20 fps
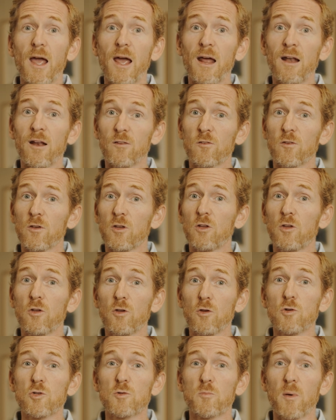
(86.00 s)
and it's a
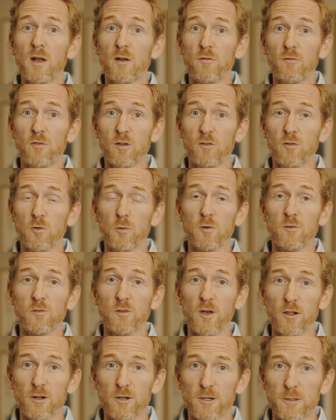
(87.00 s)
huge benefit to a
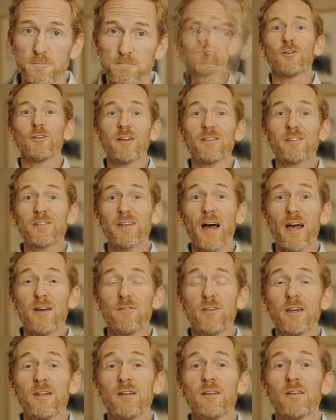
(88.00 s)
seller. So let's
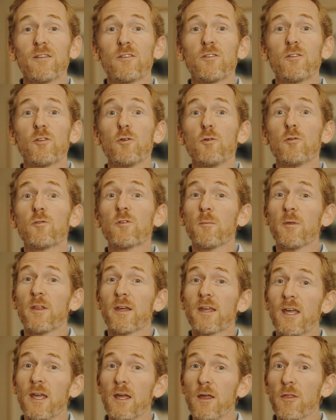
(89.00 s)
dive into some of the
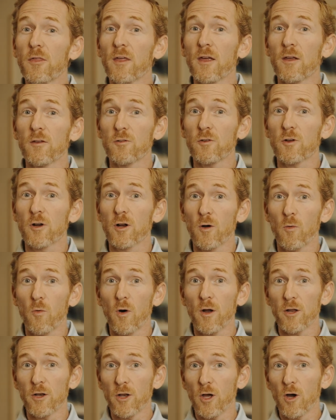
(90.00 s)
key things you're gonna
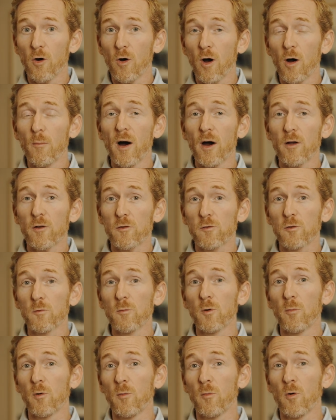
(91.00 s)
wanna know about
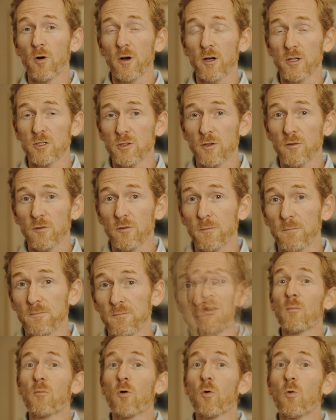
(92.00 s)
assumable mortgages.
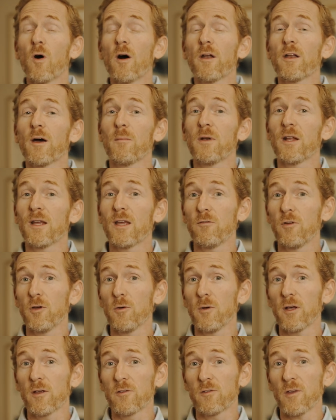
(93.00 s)
Number one, I'm gonna give
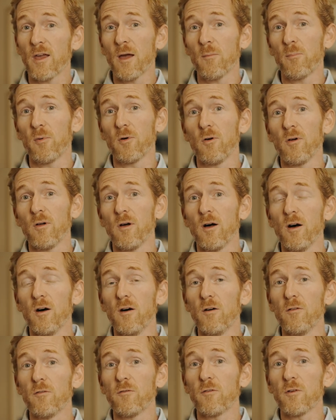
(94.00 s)
you an example
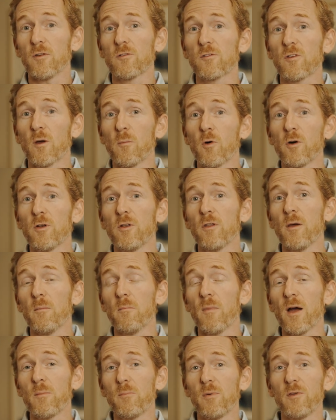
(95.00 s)
of someone that
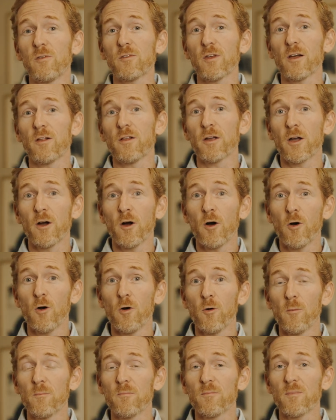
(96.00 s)
might be selling a
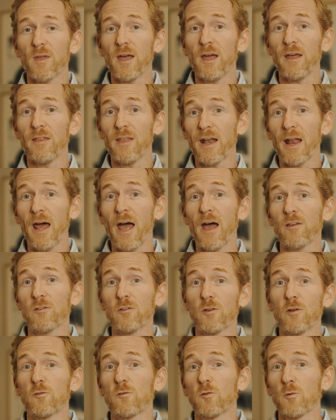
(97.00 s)
home that
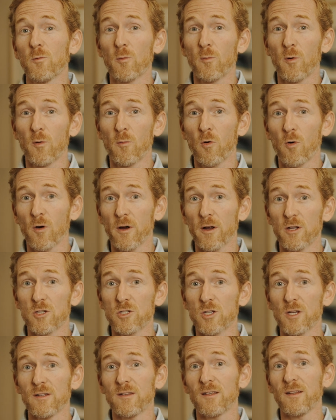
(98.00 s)
has an assumable
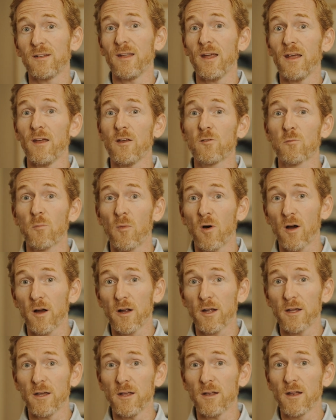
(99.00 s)
mortgage in today's
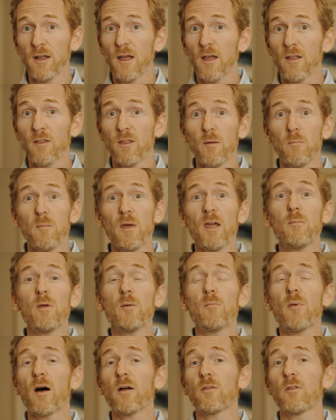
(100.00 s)
market that
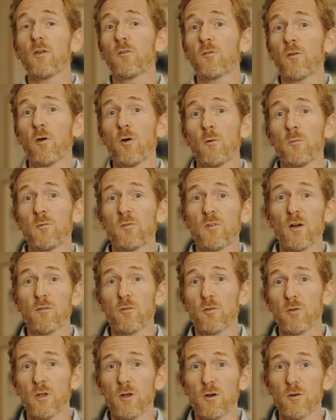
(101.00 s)
maybe bought this home
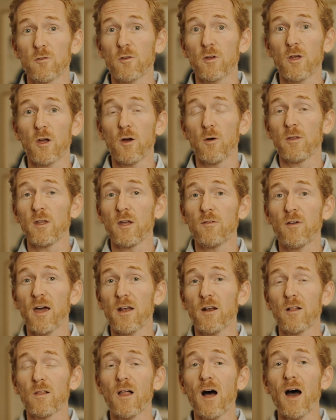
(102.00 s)
several years ago and they've
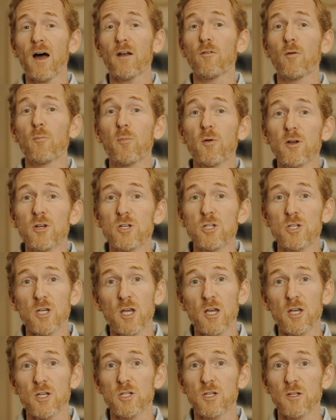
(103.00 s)
had a lot of
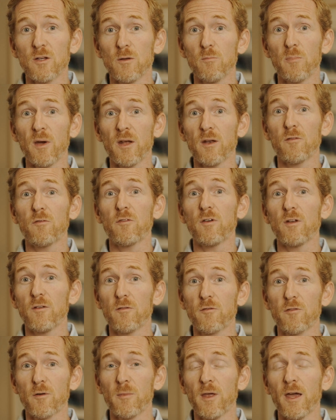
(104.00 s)
appreciation and
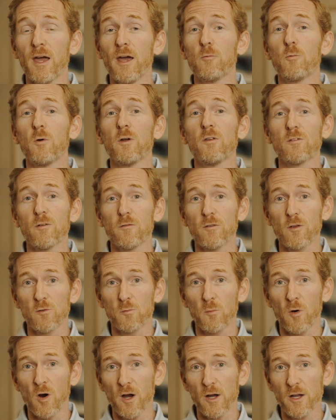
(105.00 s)
benefited from the headwinds of
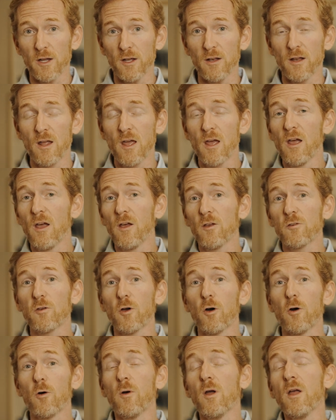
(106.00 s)
this market.
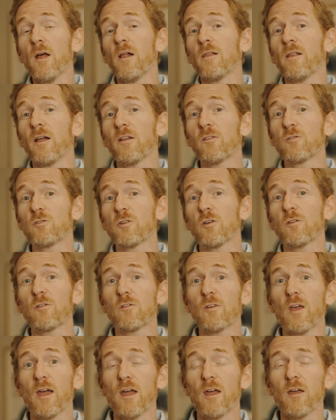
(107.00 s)
So let's just
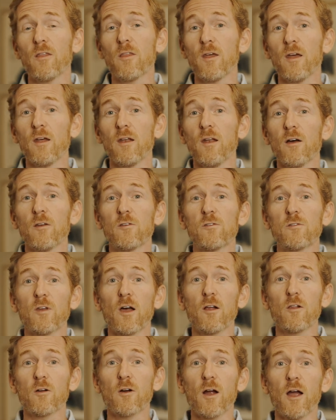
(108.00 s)
say that a
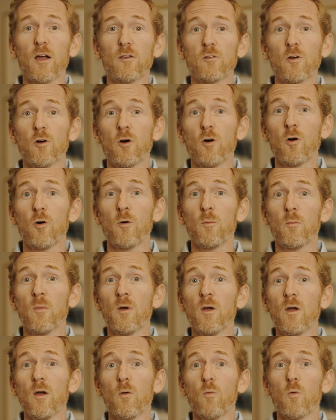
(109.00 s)
seller has a home
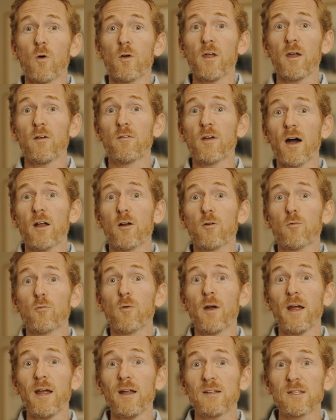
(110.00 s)
where they've got a
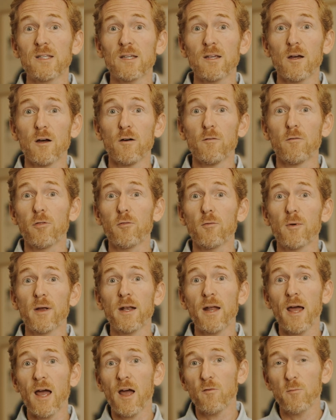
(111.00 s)
rate of
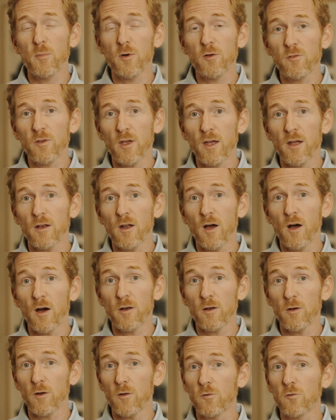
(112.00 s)
3.5%
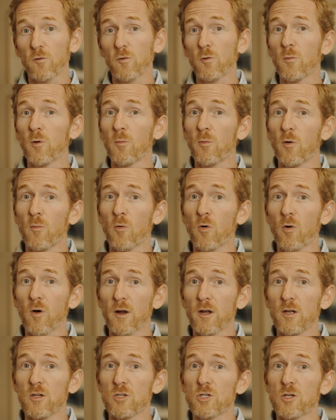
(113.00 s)
on an assumable
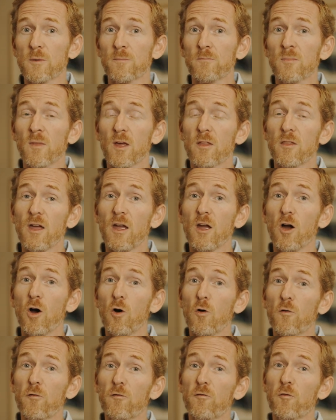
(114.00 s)
mortgage. They
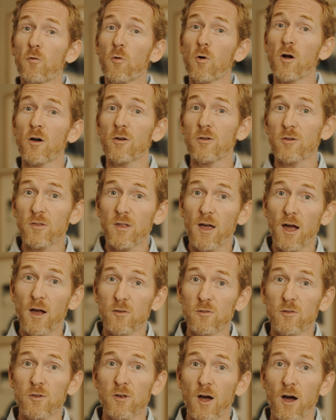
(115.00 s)
owe
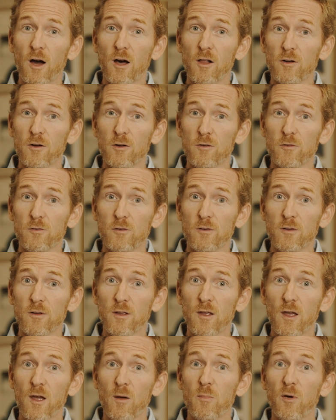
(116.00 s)
$400,000,
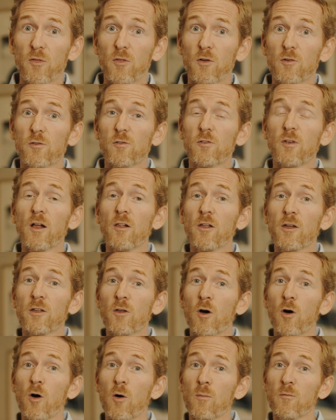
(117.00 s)
but they're selling
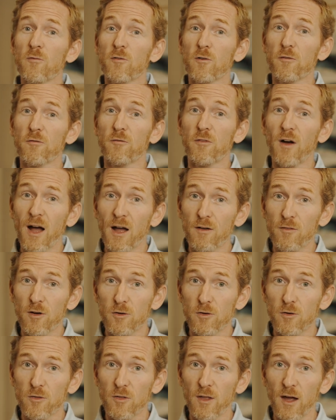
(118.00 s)
the home for
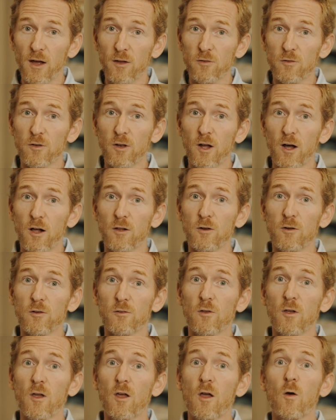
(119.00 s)

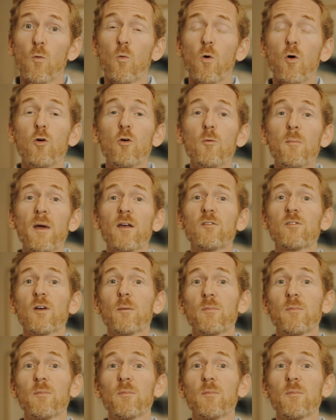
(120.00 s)
$500,000. Well, who makes